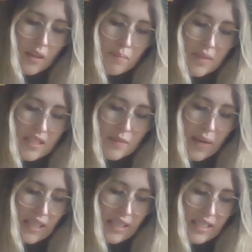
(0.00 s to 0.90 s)
Mrs.
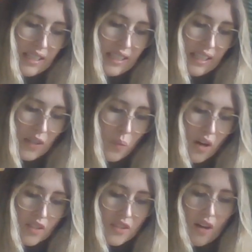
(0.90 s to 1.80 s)
Bennet and Kitty
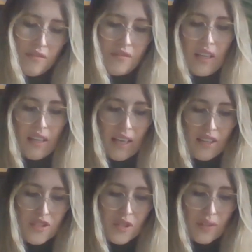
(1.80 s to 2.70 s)
walked off,
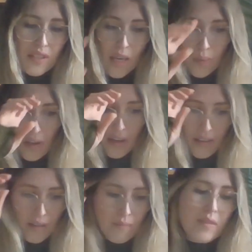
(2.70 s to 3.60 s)
and soon as they were
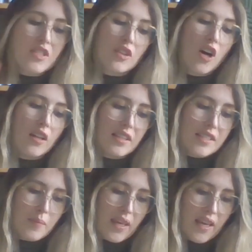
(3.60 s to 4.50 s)
gone, Mr.
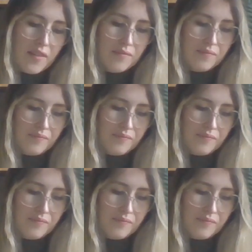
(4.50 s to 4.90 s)
Collins began.